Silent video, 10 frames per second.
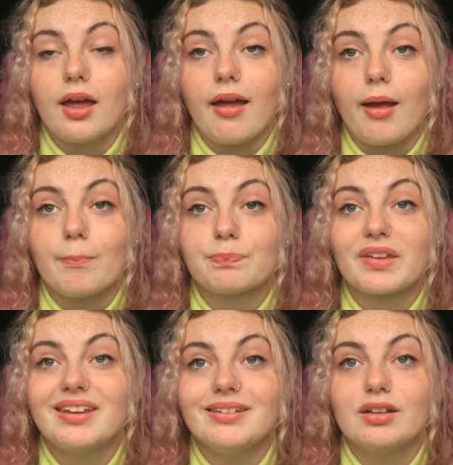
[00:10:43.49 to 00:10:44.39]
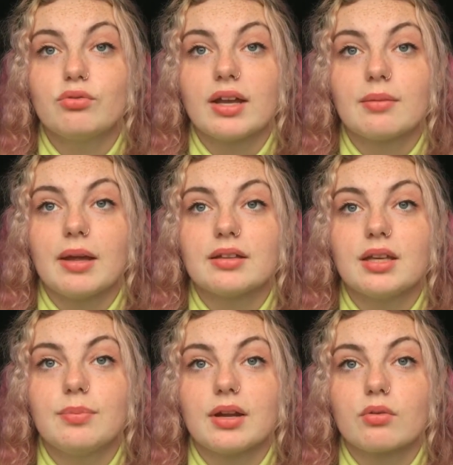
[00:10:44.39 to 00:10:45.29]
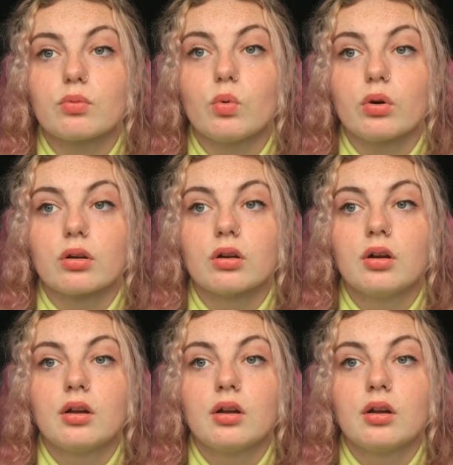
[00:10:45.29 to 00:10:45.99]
He did recommend keeping it out of the water.